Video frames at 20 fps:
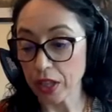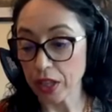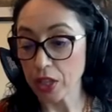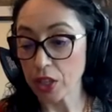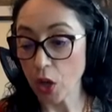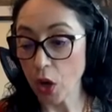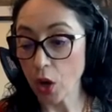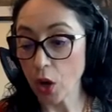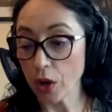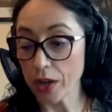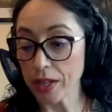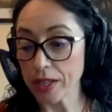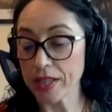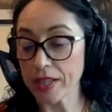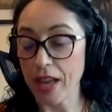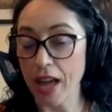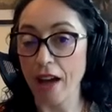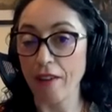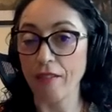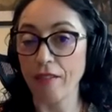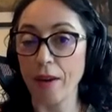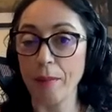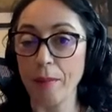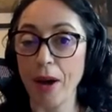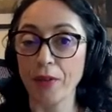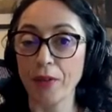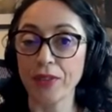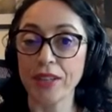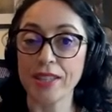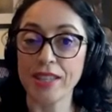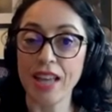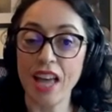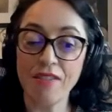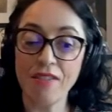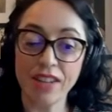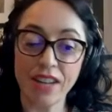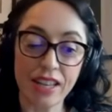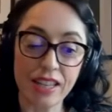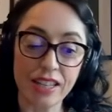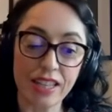that the scholars have about this
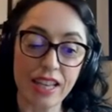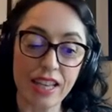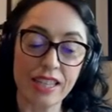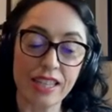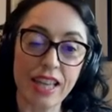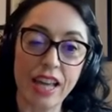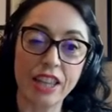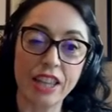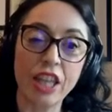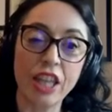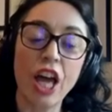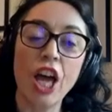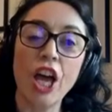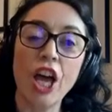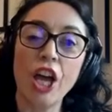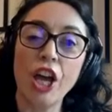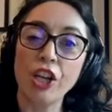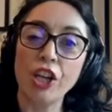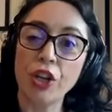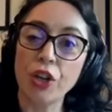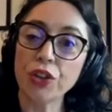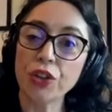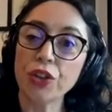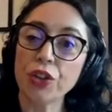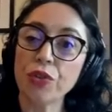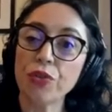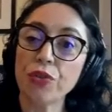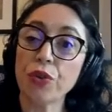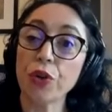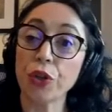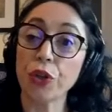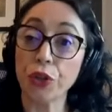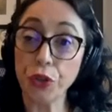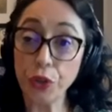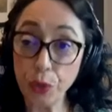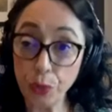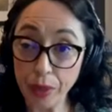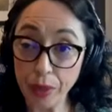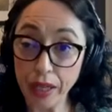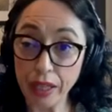evidence is that in order for
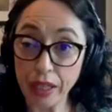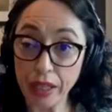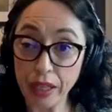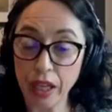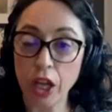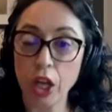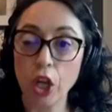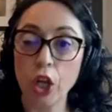human